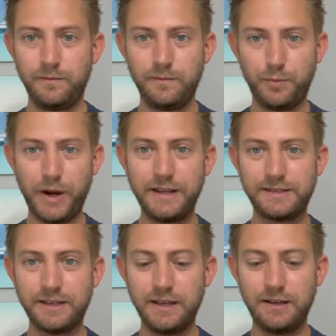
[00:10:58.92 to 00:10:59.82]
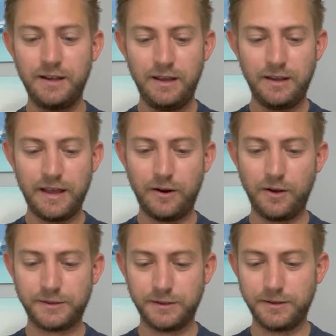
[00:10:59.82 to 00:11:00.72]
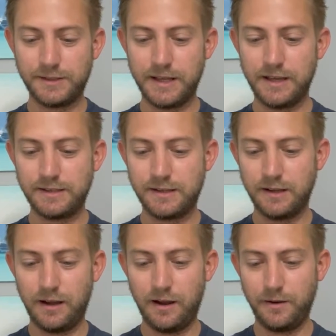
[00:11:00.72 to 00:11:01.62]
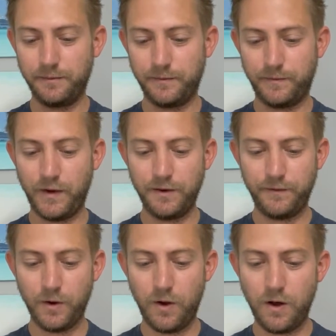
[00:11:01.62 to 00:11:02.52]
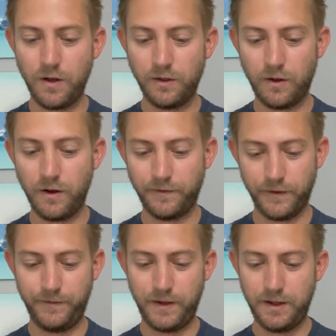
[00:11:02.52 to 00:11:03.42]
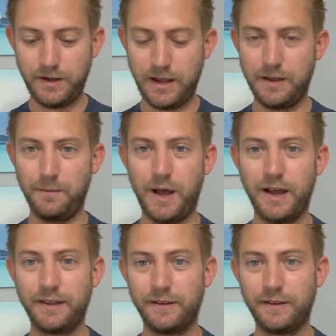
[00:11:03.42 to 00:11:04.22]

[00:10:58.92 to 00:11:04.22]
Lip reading: bracelet that also says fun for all for fun, and behind the